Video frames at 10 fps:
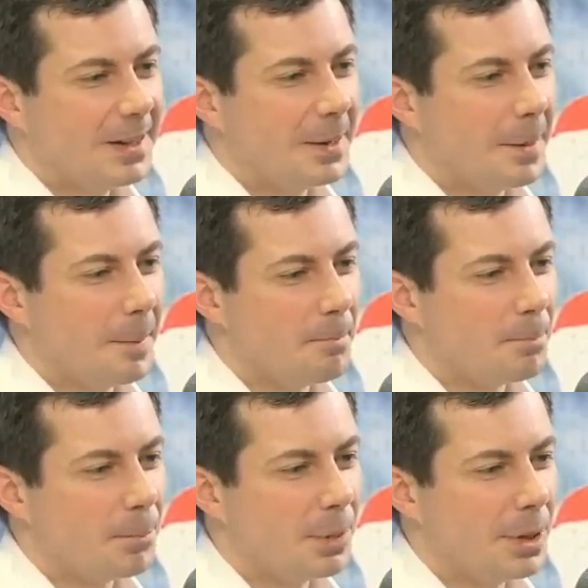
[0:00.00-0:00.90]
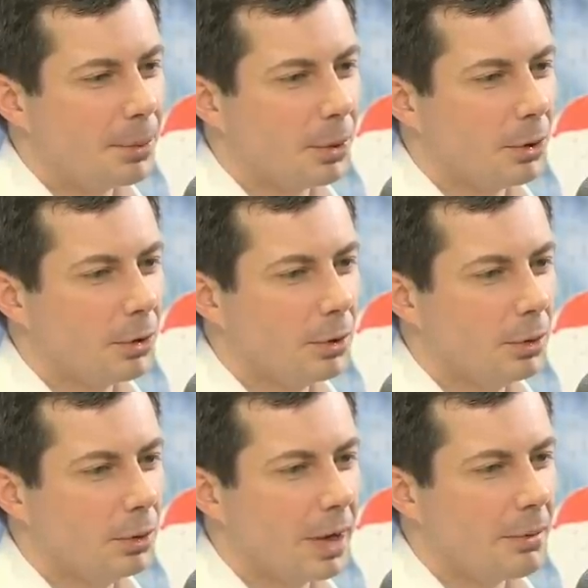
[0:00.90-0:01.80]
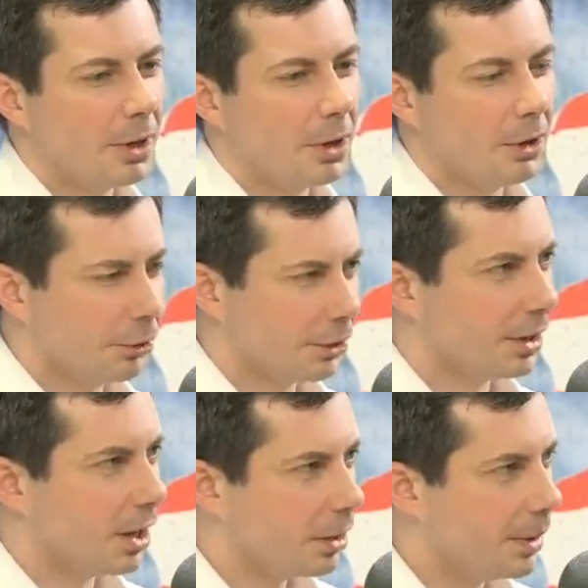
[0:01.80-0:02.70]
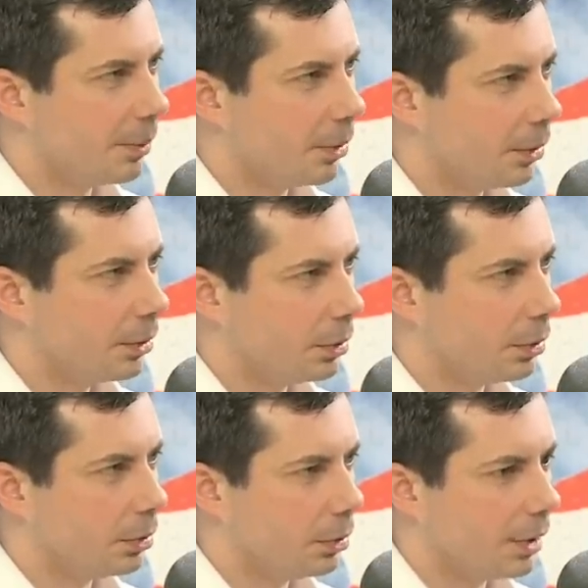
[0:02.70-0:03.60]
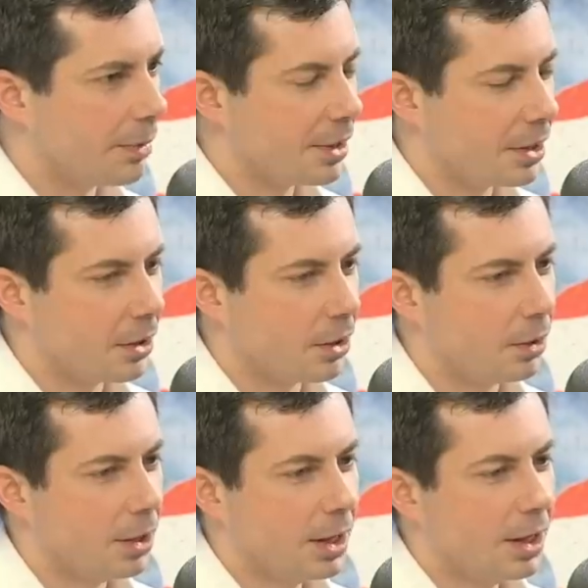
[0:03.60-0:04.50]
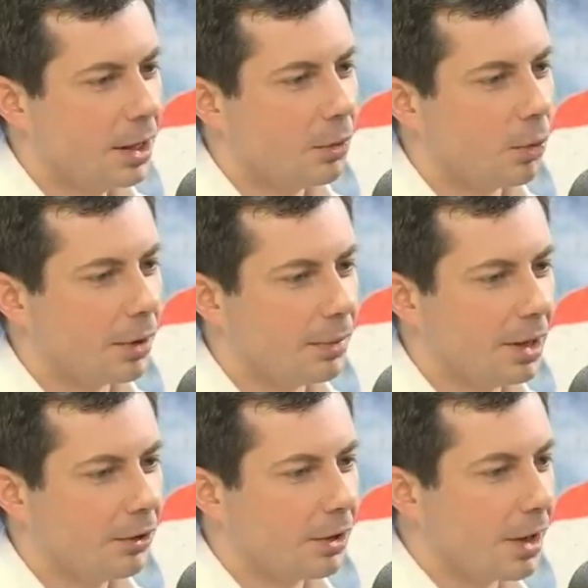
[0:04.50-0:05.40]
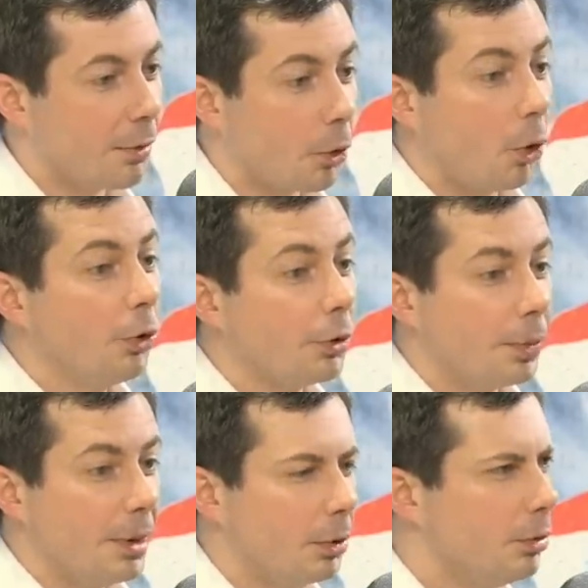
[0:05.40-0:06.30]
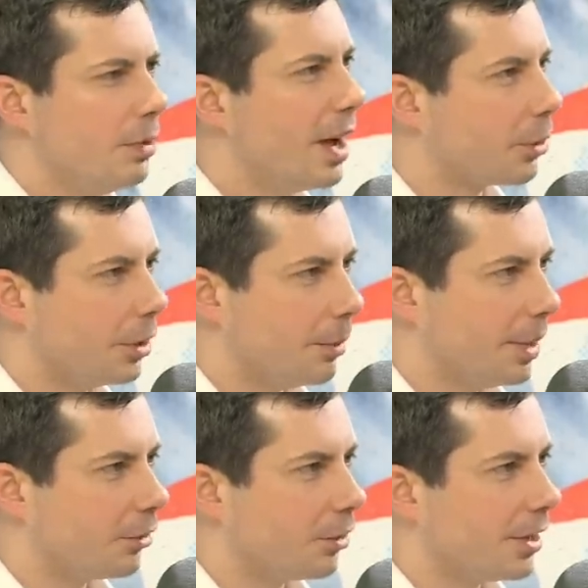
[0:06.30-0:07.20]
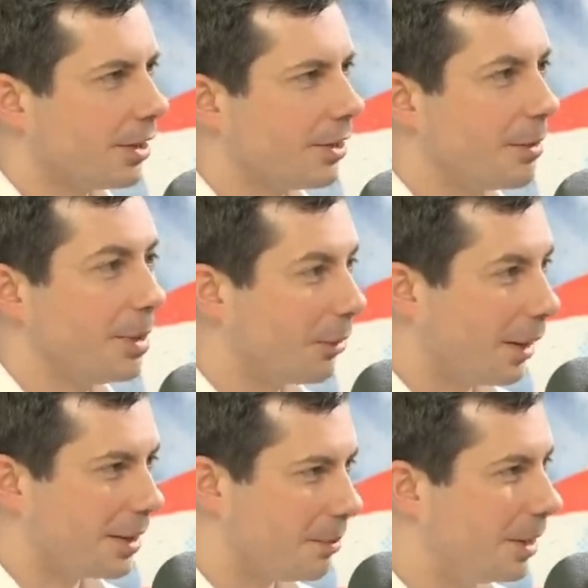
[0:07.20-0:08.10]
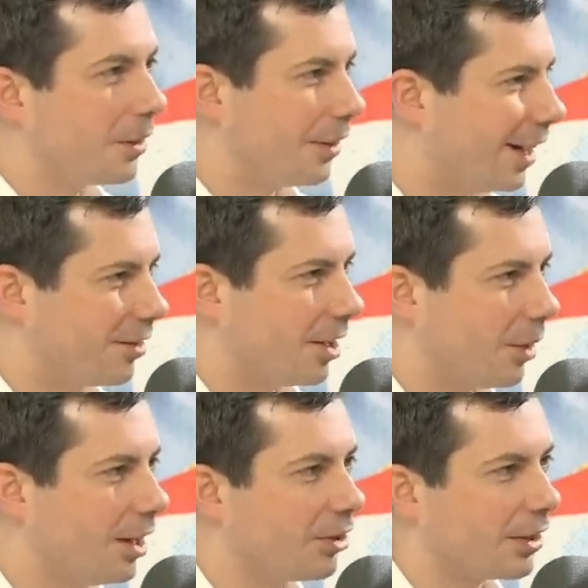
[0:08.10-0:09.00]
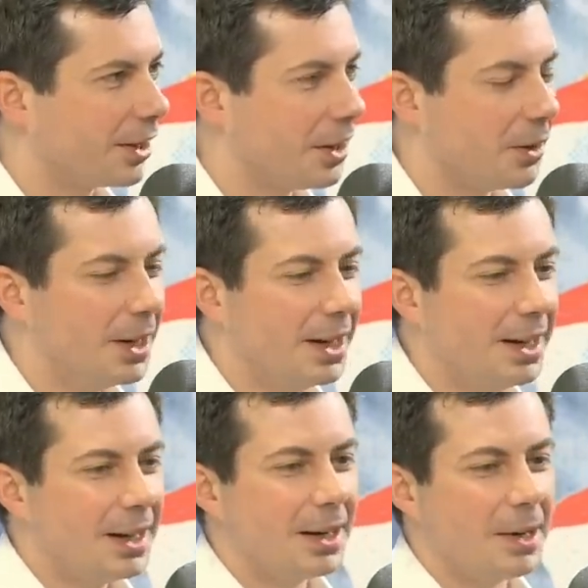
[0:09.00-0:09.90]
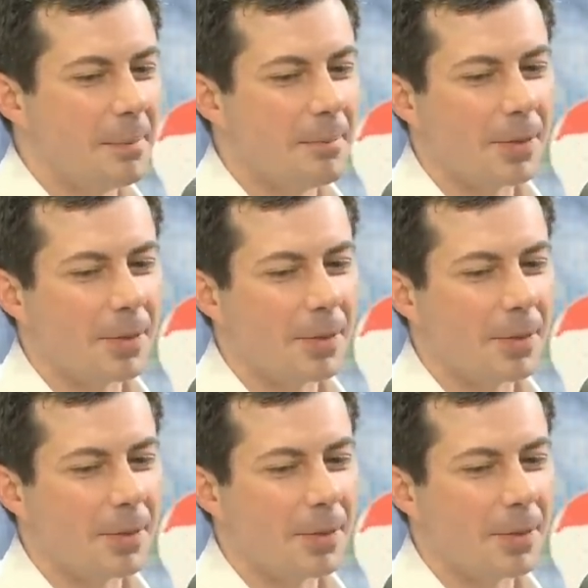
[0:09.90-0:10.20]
um, people who let me know, usually young people who who let me know what it means to them, or older people who never could have pictured this. And being right in the middle of that generationally, you know, um,